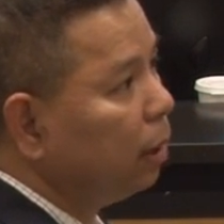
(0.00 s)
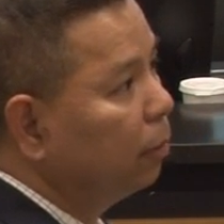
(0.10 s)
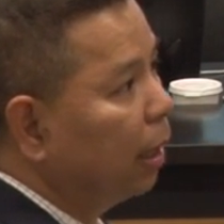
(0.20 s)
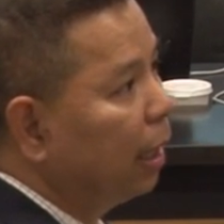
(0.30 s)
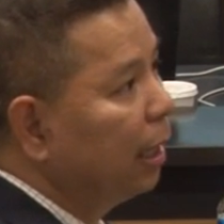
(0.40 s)

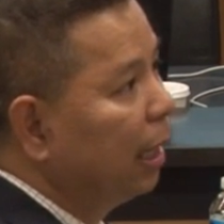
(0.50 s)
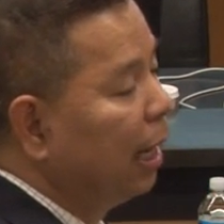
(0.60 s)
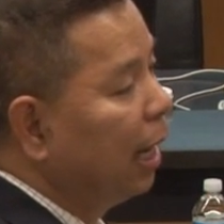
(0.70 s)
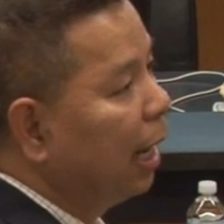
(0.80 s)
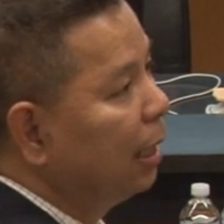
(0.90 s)
right?
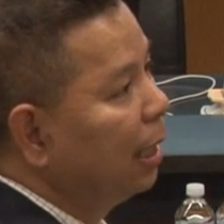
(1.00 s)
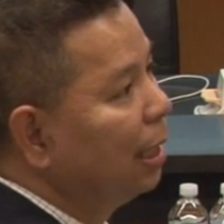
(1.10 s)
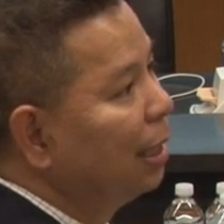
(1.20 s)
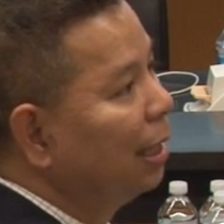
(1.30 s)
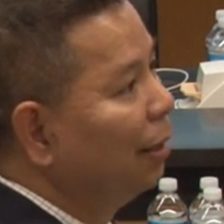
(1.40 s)
And
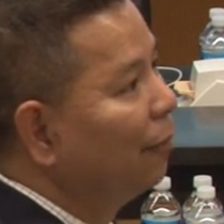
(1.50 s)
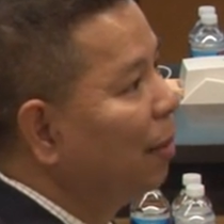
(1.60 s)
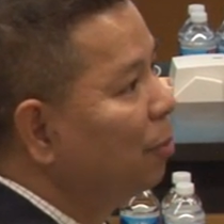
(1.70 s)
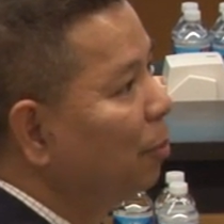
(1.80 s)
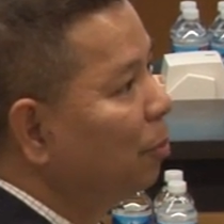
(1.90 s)
then if,
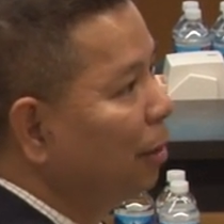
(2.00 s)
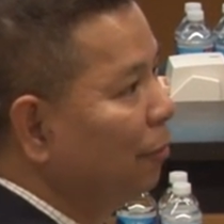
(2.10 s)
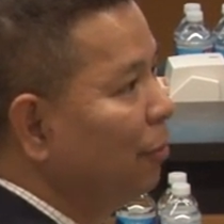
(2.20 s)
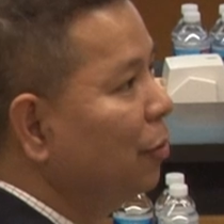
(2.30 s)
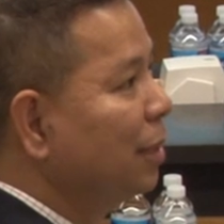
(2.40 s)
I,
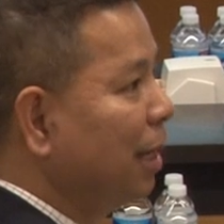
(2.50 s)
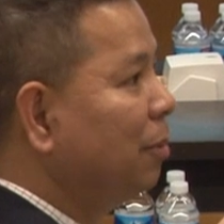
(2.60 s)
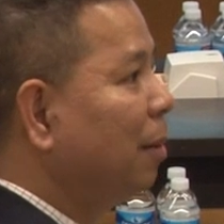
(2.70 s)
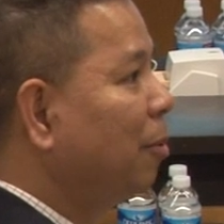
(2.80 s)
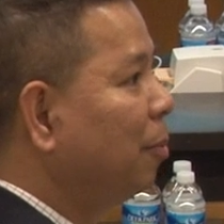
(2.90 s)
if you
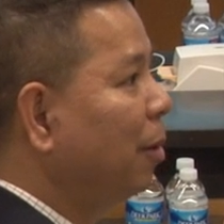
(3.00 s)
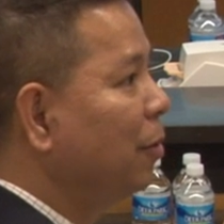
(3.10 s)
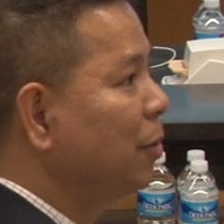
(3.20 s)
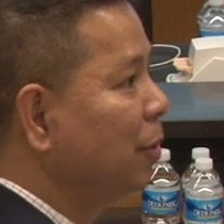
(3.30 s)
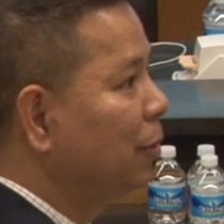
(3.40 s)
accept that
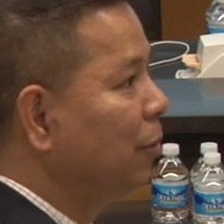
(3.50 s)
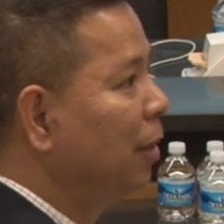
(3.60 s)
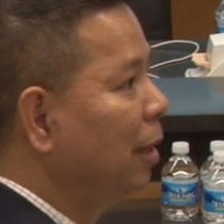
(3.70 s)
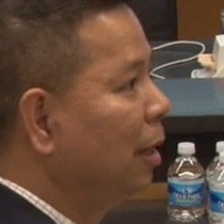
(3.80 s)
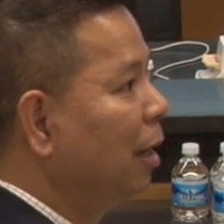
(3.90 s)

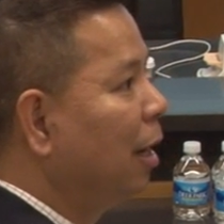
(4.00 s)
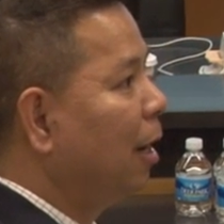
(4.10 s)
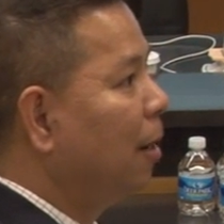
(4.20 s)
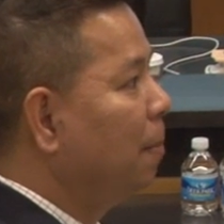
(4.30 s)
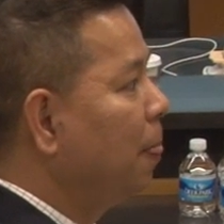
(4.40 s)
proposal,
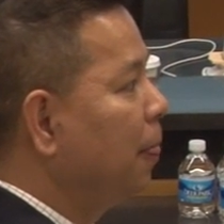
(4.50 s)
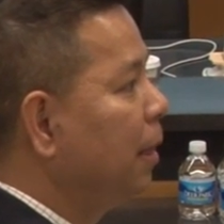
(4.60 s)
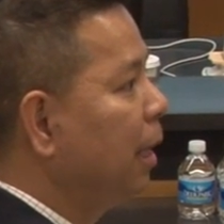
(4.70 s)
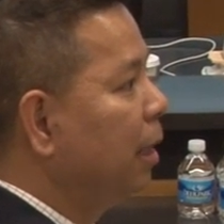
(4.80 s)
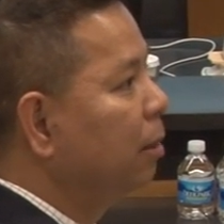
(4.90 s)
um,
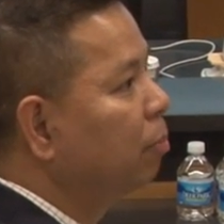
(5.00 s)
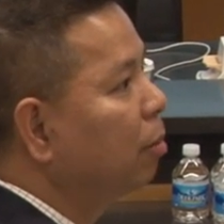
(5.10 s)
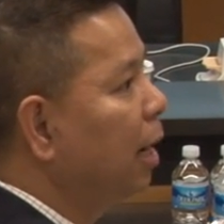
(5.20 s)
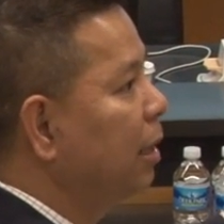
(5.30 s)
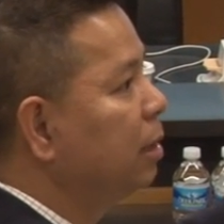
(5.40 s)
then the
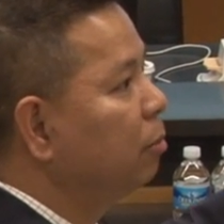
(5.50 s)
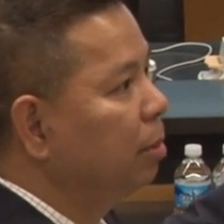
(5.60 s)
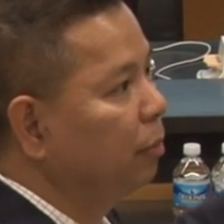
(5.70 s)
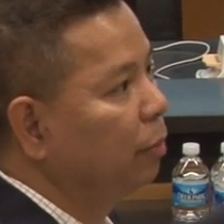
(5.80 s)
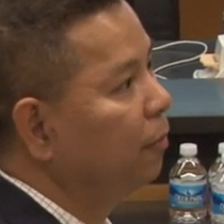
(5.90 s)
pricing will
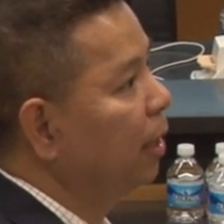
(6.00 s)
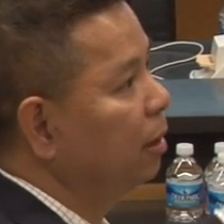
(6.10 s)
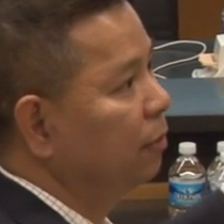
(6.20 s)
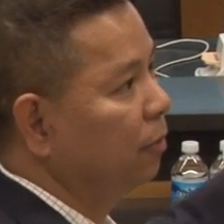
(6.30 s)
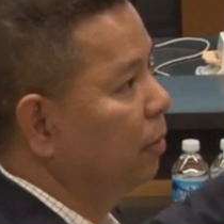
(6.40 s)
be
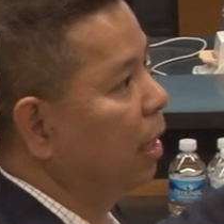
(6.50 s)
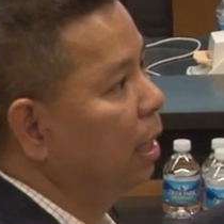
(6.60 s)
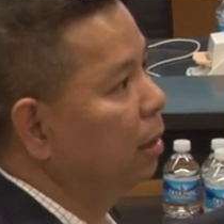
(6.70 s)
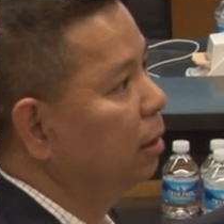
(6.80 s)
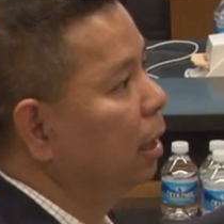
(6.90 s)
reflective of
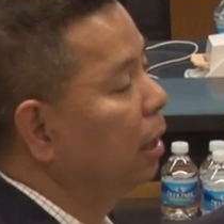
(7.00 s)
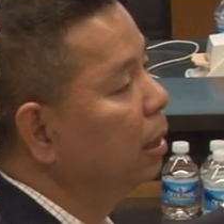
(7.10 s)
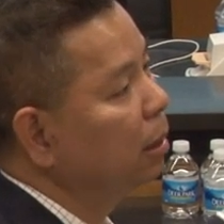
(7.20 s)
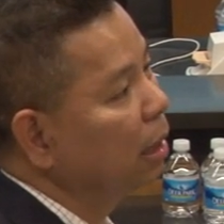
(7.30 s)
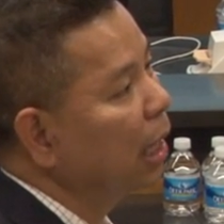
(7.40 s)
that. And,
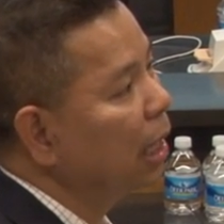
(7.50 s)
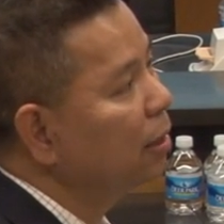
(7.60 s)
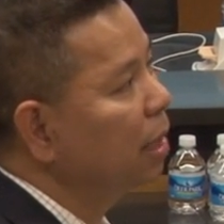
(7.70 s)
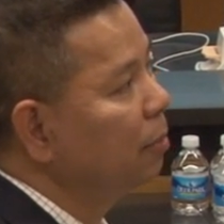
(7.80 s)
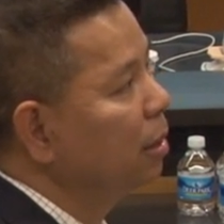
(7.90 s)
and a lot
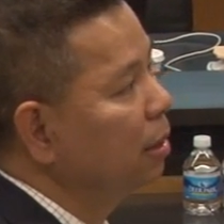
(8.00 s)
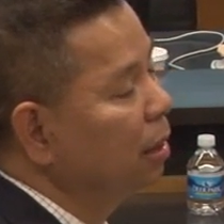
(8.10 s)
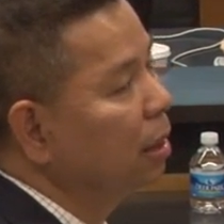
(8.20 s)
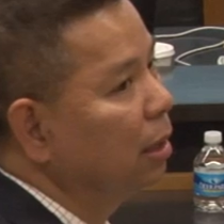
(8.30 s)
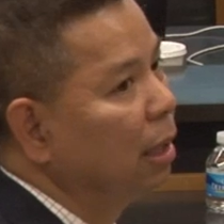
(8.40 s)
of time,
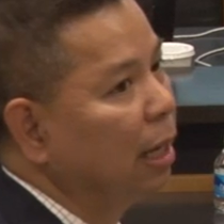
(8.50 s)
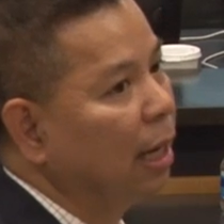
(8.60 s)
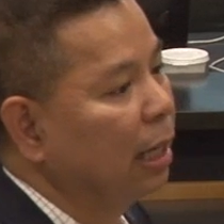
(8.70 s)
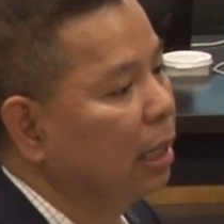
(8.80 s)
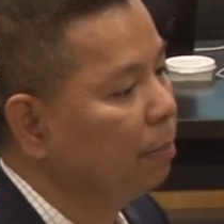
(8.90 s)
a,
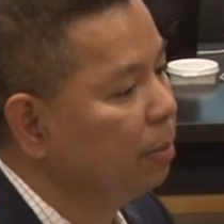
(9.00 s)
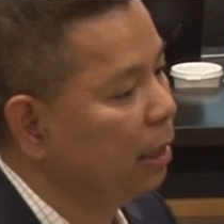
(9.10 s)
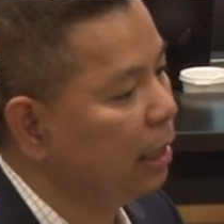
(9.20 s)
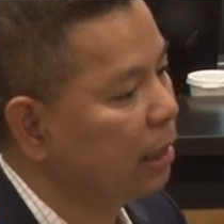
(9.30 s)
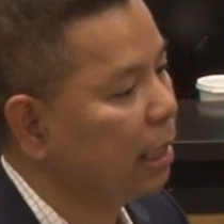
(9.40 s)
a,
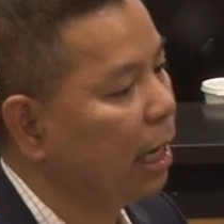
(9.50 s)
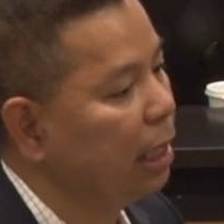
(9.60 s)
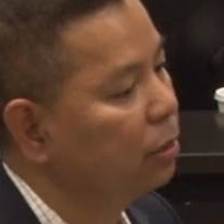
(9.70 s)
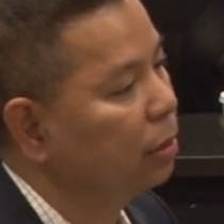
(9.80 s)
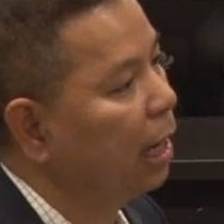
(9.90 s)
company
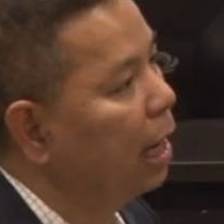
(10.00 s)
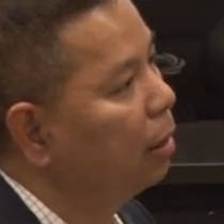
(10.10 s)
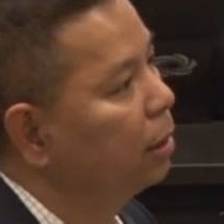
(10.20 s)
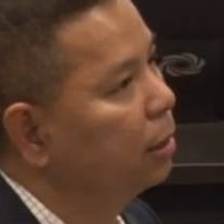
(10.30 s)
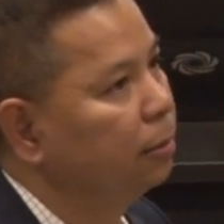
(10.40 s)
decides on
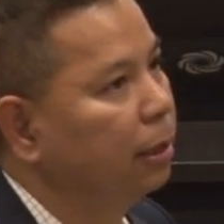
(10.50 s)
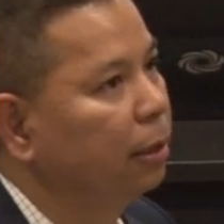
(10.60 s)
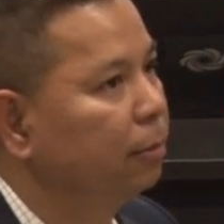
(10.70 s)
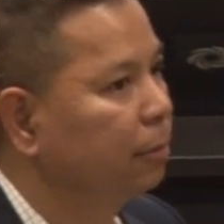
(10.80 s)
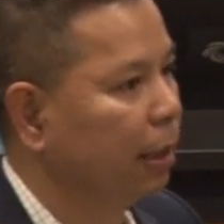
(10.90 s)
how to, you
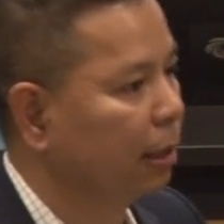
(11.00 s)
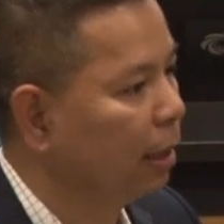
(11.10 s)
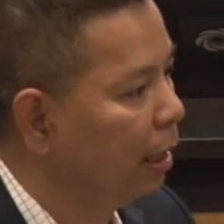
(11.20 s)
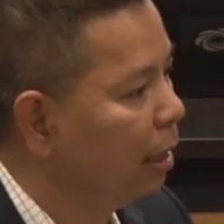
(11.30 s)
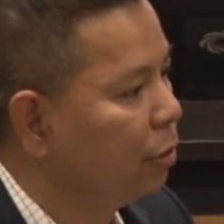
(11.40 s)
know,
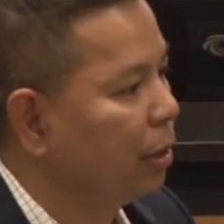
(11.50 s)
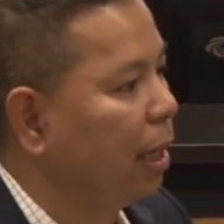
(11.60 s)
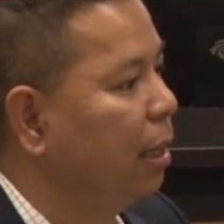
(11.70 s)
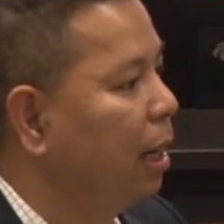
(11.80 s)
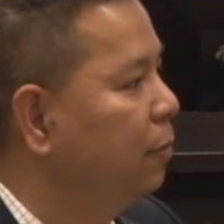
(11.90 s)
like, should
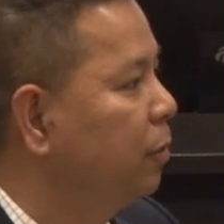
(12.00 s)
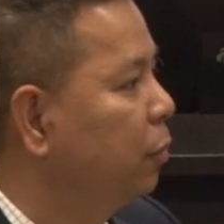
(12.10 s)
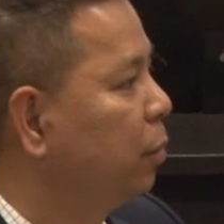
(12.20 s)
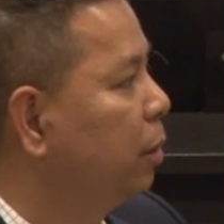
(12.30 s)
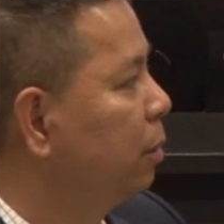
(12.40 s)
I
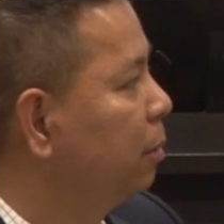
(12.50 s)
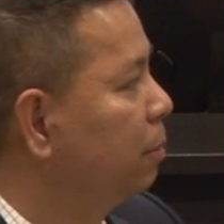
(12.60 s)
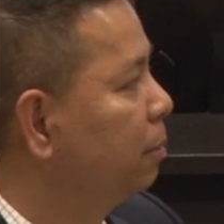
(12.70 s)
outsource,